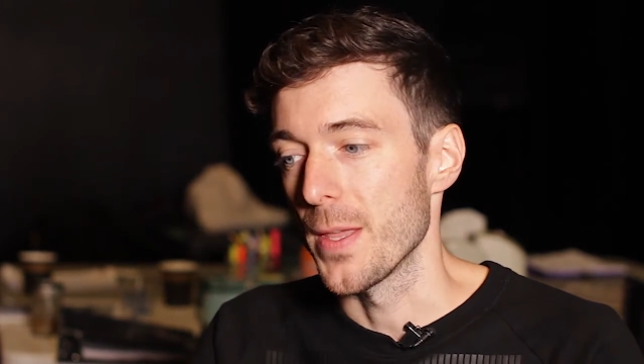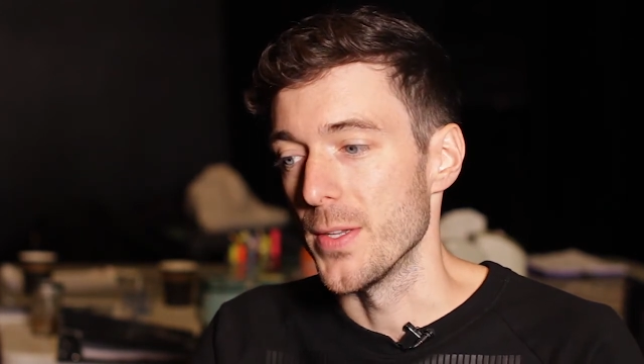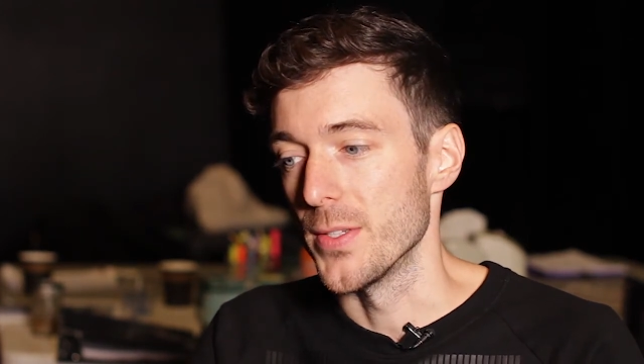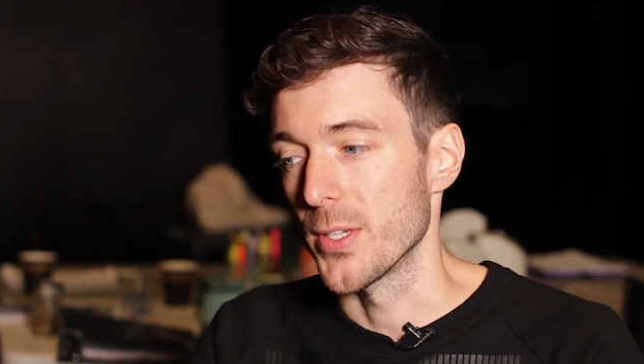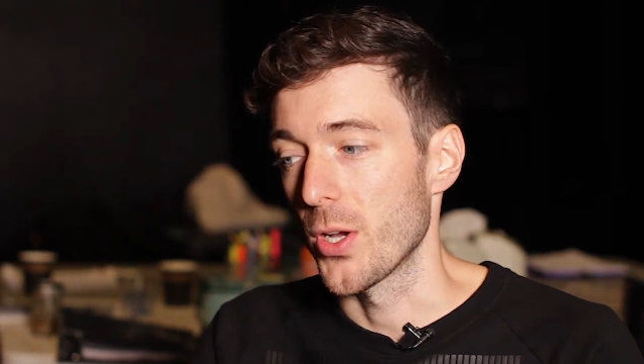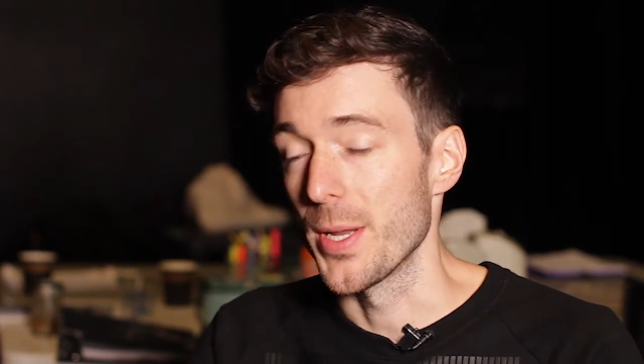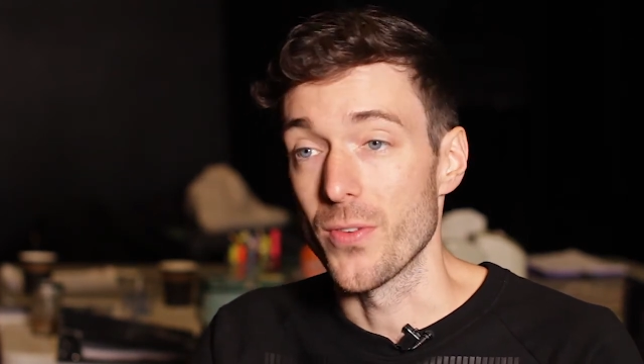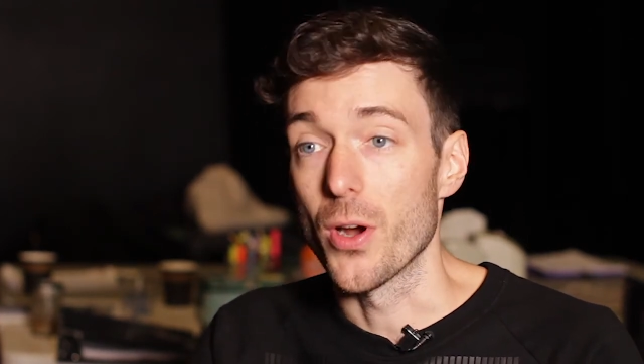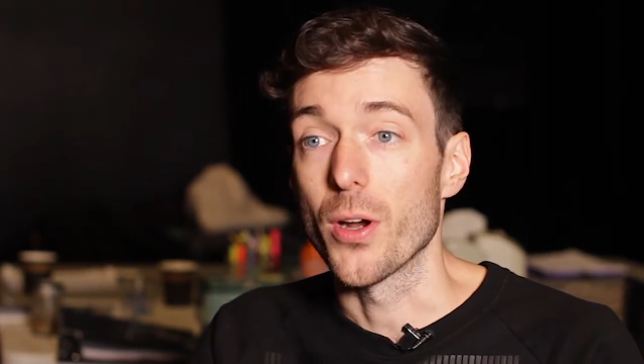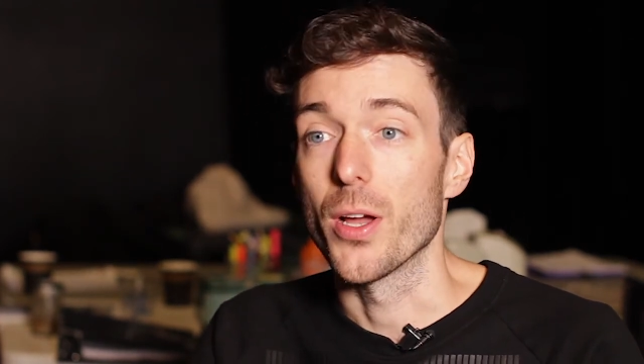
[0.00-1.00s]
is a kind
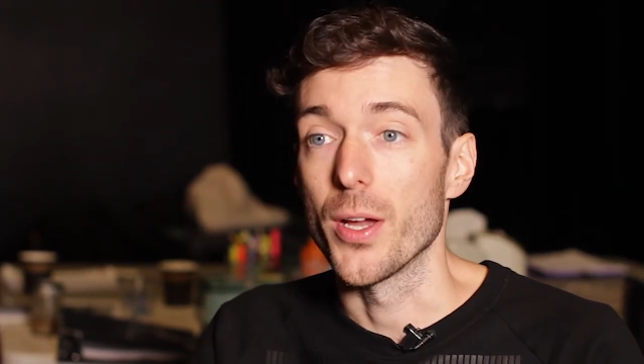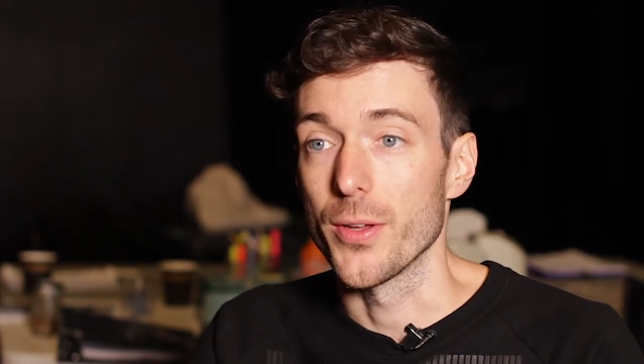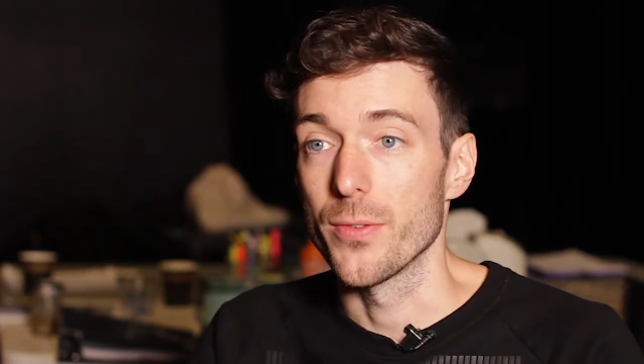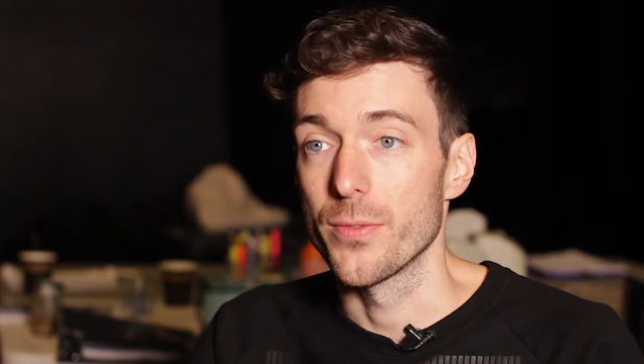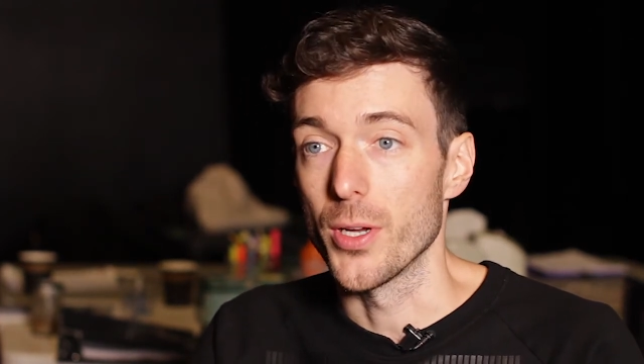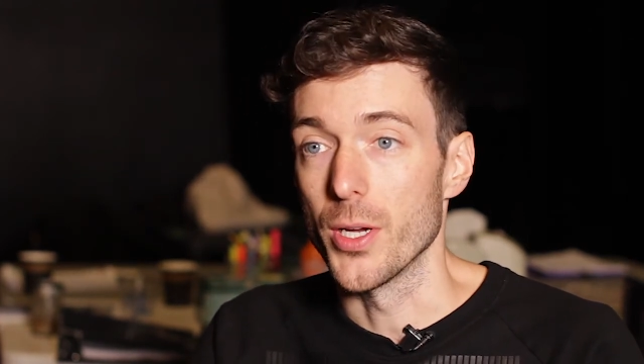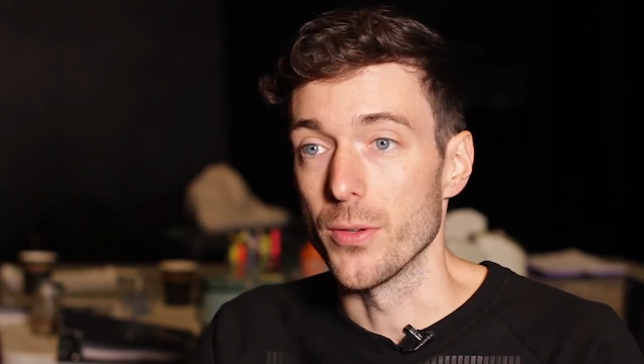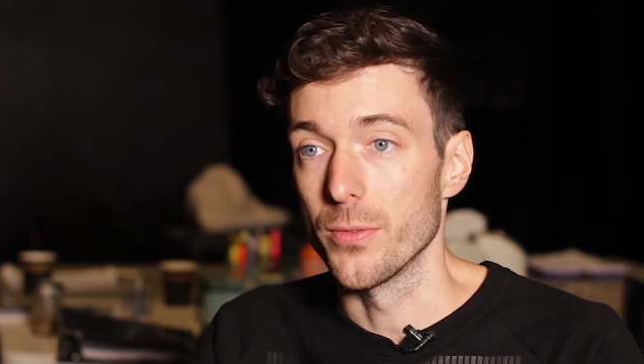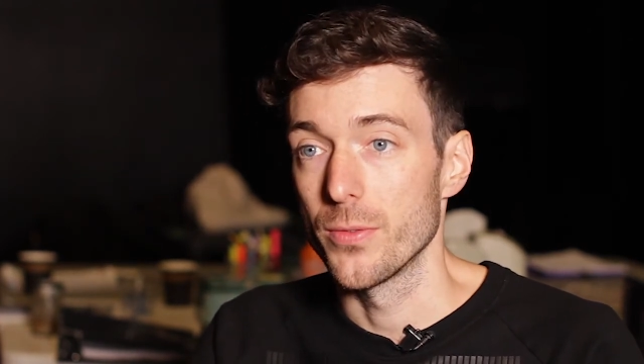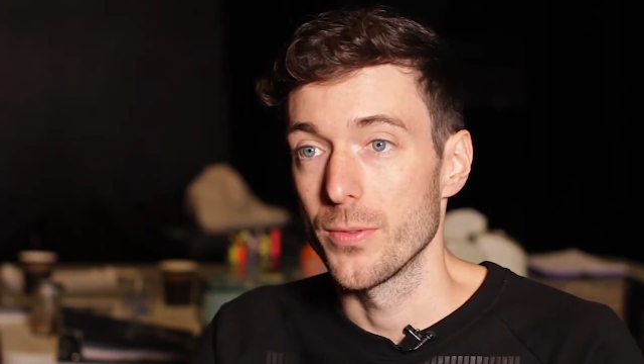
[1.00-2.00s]
of archive
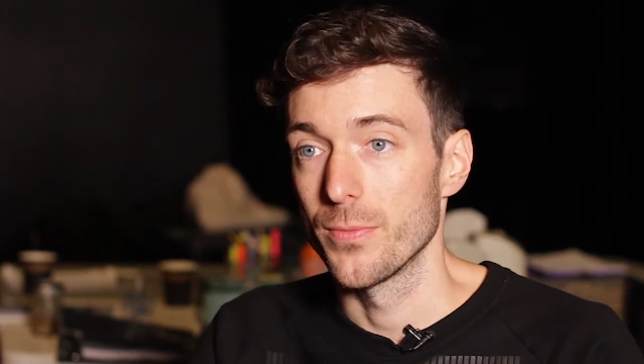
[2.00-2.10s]
of